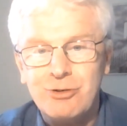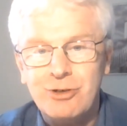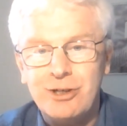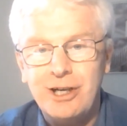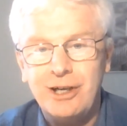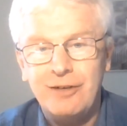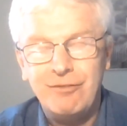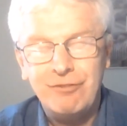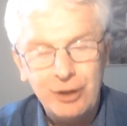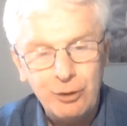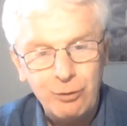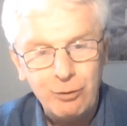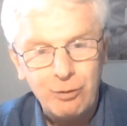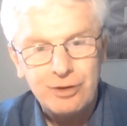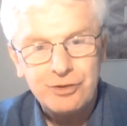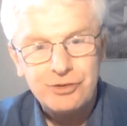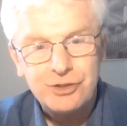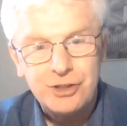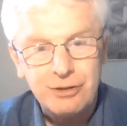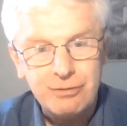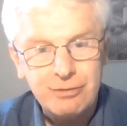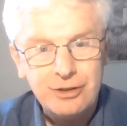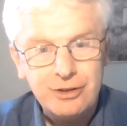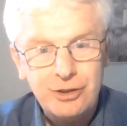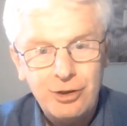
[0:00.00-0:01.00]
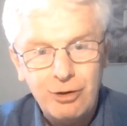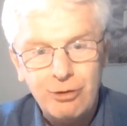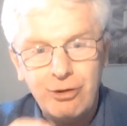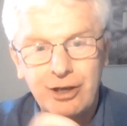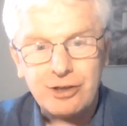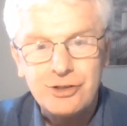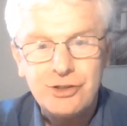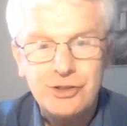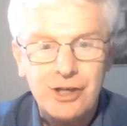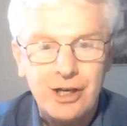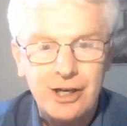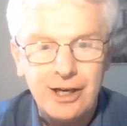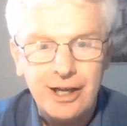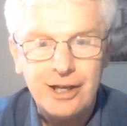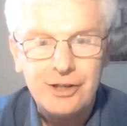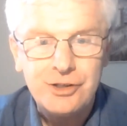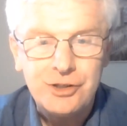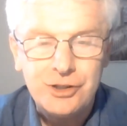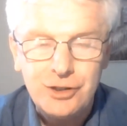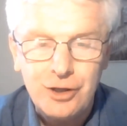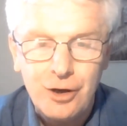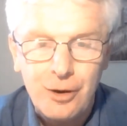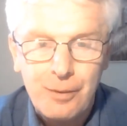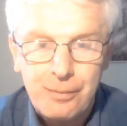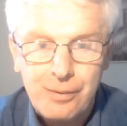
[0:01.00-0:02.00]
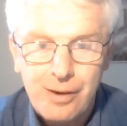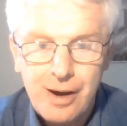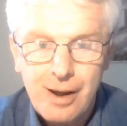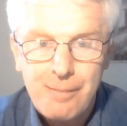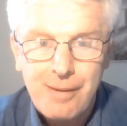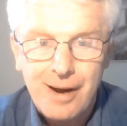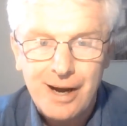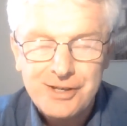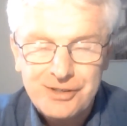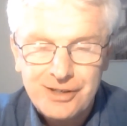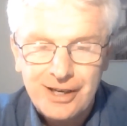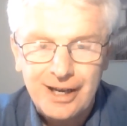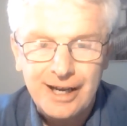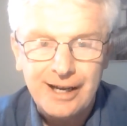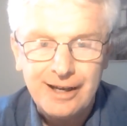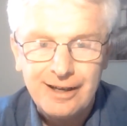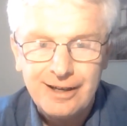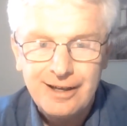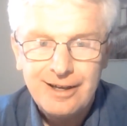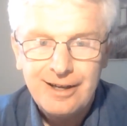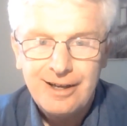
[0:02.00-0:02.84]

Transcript: And if you want to, you can turn it into your prayer by saying